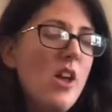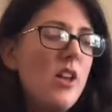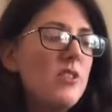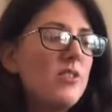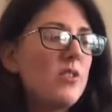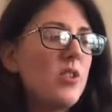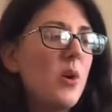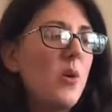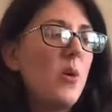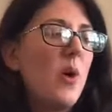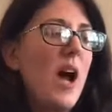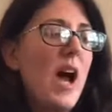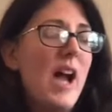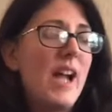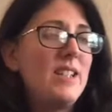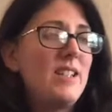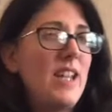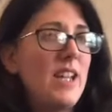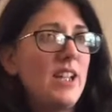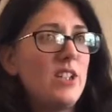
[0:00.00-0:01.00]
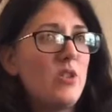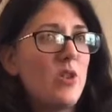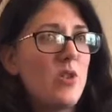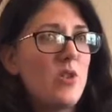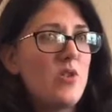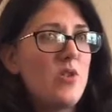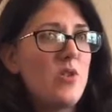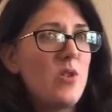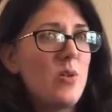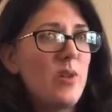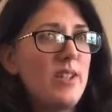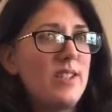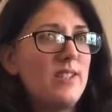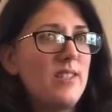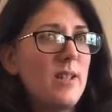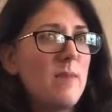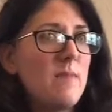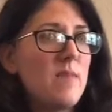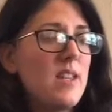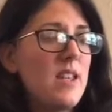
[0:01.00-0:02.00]
So I take a turn doing
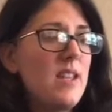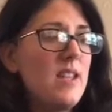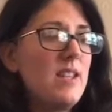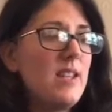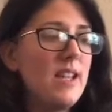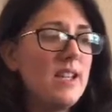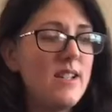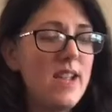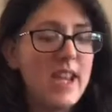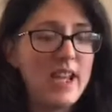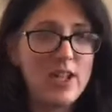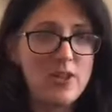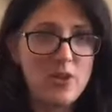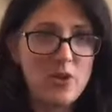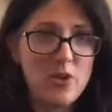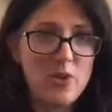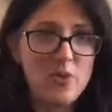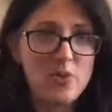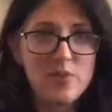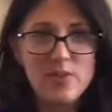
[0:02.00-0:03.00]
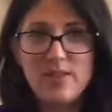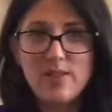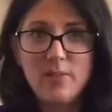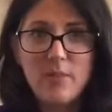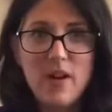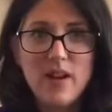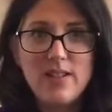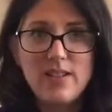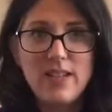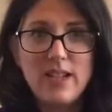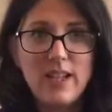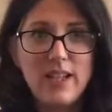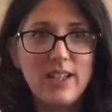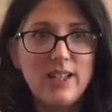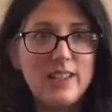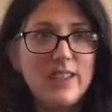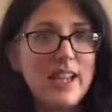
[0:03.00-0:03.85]
something, they take a turn responding.